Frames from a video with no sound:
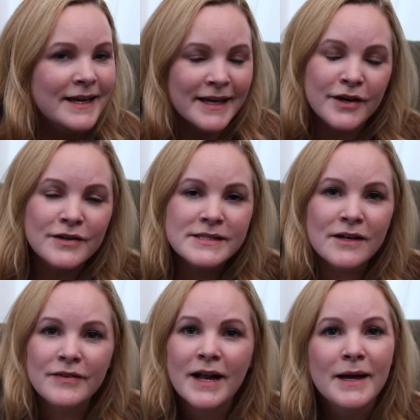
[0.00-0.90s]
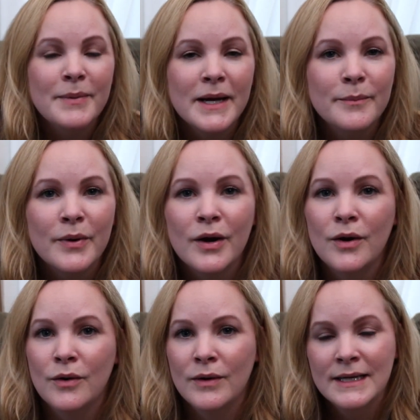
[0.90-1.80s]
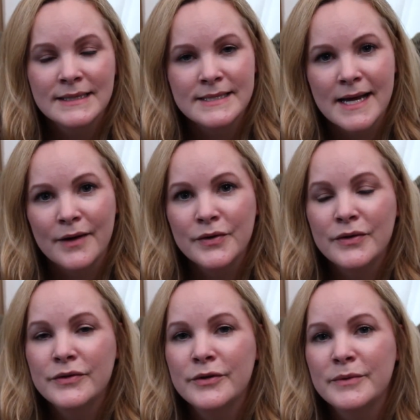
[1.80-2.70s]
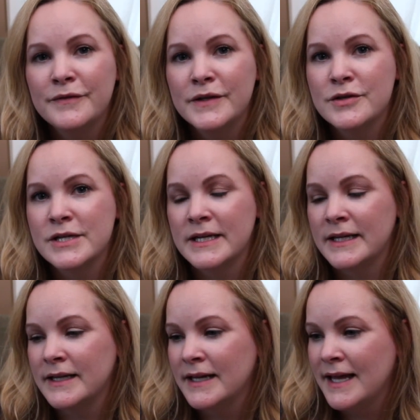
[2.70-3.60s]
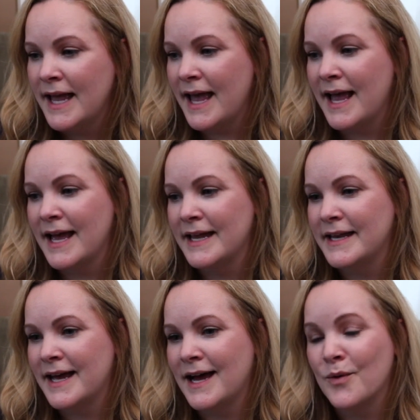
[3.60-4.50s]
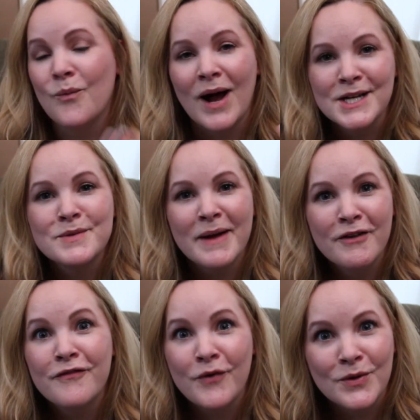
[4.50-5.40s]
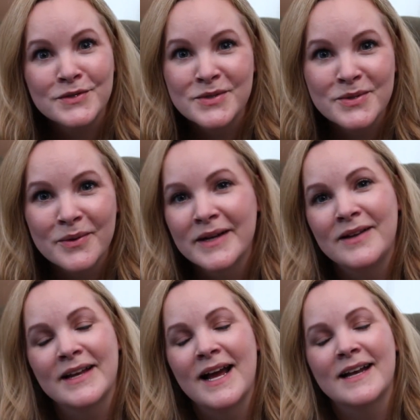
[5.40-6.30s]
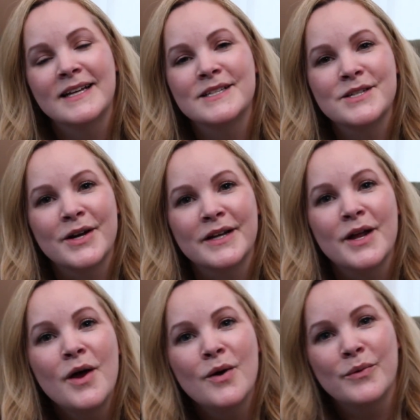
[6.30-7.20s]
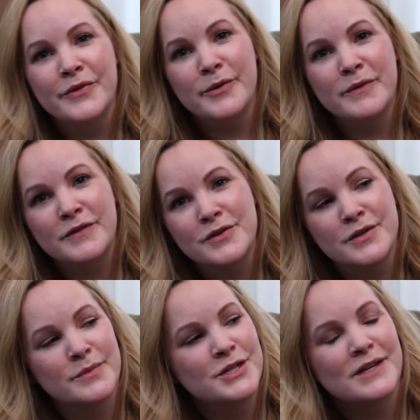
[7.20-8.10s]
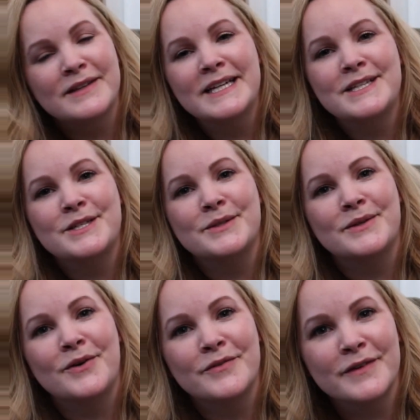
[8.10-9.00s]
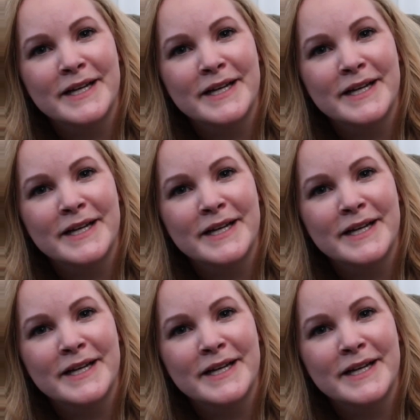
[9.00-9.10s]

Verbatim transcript: Get yourself an iPad Pro, download LumaFusion, and watch my full tutorial on how to get started with LumaFusion, which I'll link to over